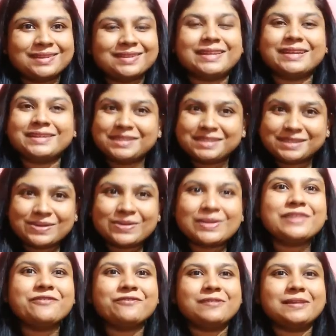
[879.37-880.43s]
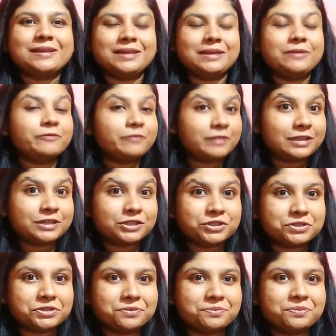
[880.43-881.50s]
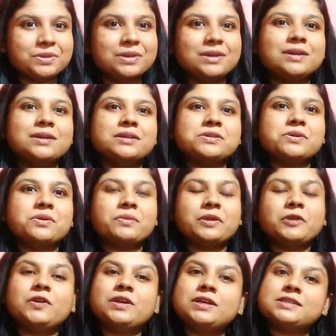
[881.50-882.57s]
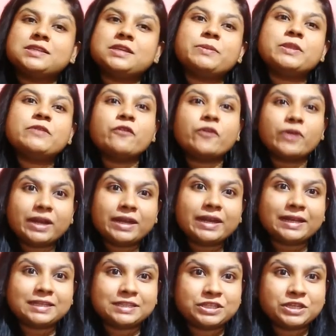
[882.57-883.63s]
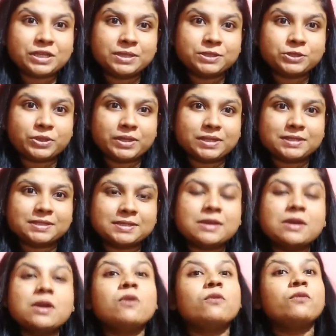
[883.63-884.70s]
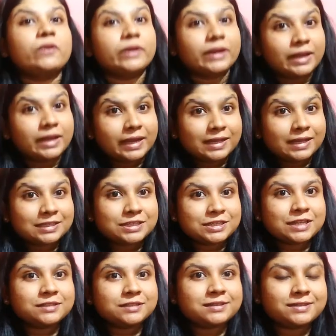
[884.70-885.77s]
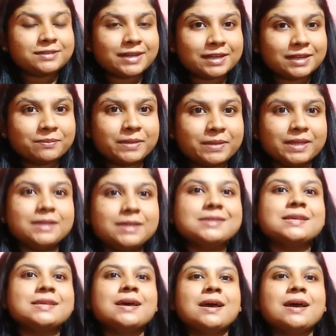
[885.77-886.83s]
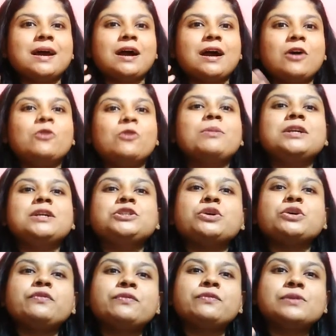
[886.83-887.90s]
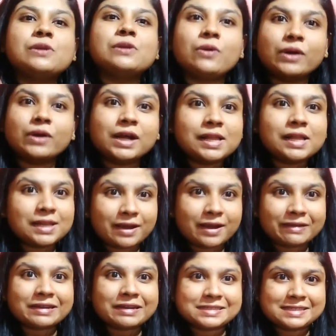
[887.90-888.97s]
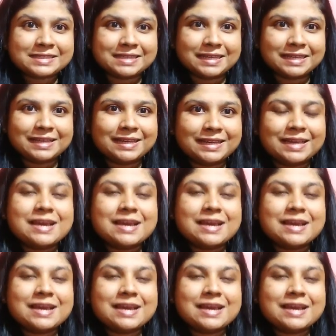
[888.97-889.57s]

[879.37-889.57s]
that is called inflation. So when we consider about the foreign exchange rates, foreign exchange rate means how much of local currency,